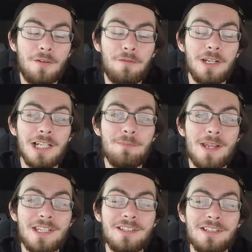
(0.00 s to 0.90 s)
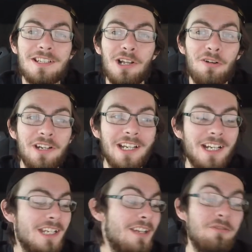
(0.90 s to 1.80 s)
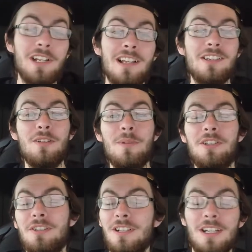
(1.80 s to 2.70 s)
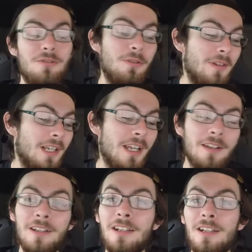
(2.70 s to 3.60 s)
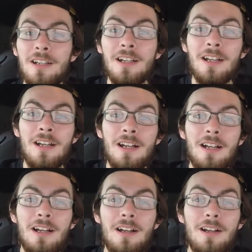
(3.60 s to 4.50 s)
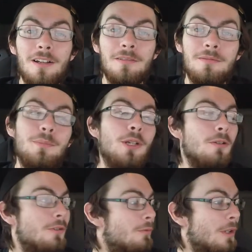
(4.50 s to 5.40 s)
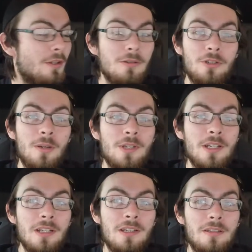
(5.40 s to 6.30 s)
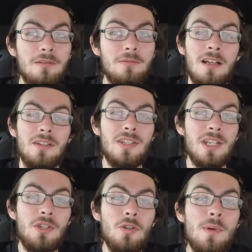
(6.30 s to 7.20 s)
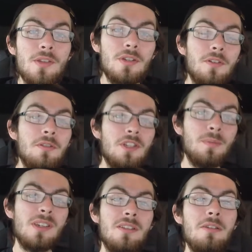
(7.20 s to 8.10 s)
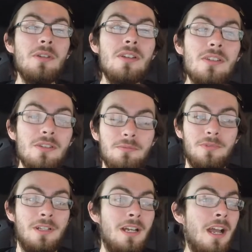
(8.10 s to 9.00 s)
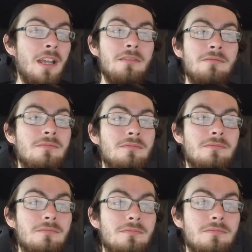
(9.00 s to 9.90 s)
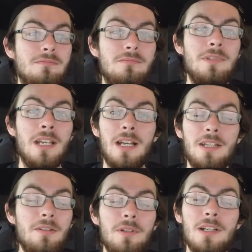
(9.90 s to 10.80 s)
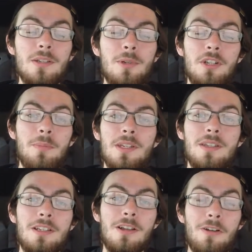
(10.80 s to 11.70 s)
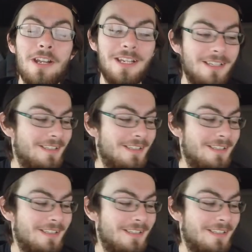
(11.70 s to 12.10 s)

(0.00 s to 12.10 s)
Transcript: I've really missed this lorry. I didn't realise how much until I drove it again. Uh, my old, one of the old jobs I did, say two months over Christmas and New Year's, I, yeah, I didn't realise how much I missed this lorry.